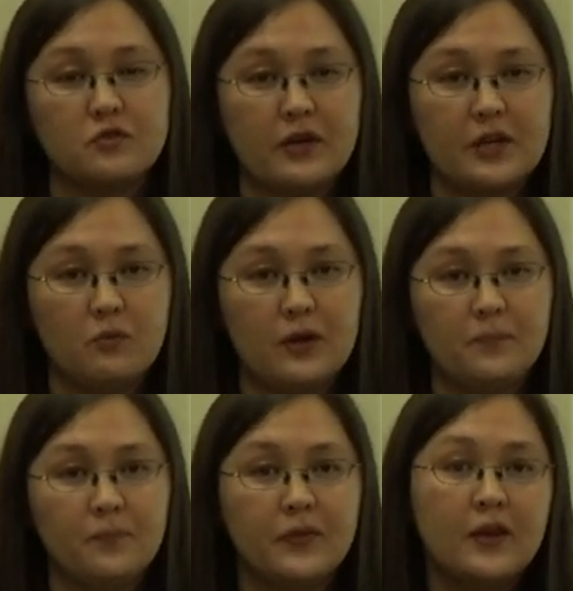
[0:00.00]
21.
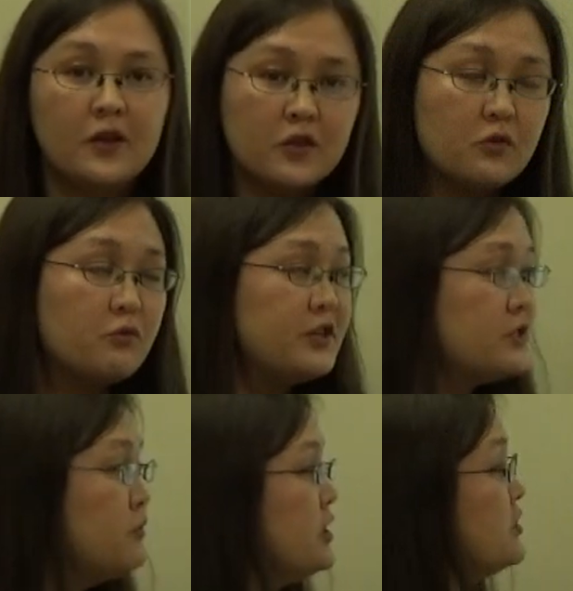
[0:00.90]
The
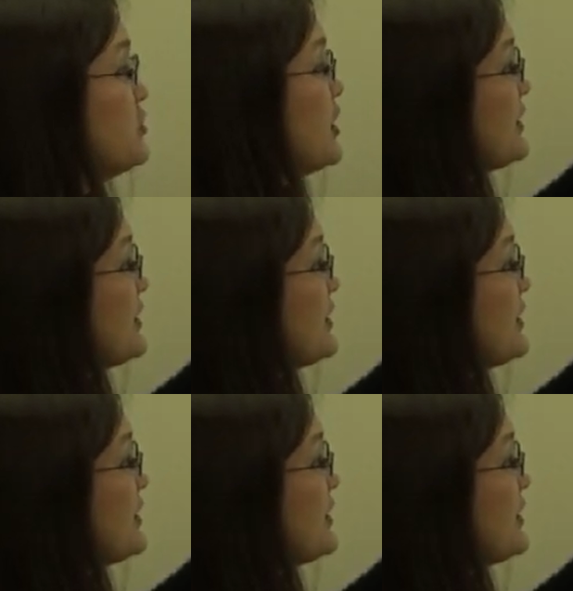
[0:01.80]
reason we can do